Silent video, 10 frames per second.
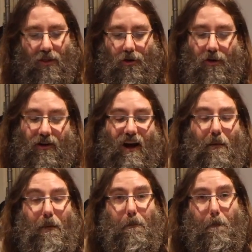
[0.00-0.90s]
through the
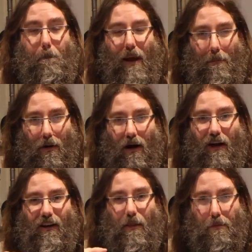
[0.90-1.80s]
carbon paper
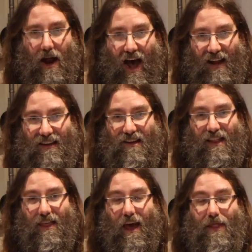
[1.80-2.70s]
onto the brass,
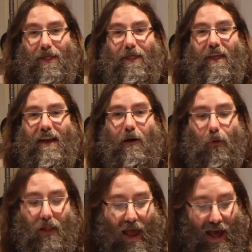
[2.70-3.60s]
and then it
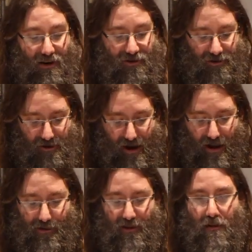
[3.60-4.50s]
will etch
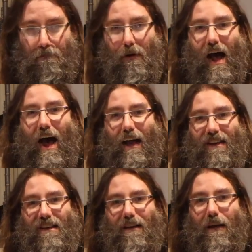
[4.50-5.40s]
onto the
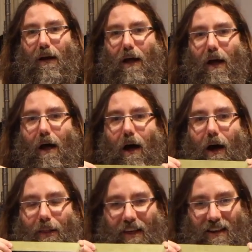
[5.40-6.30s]
brass the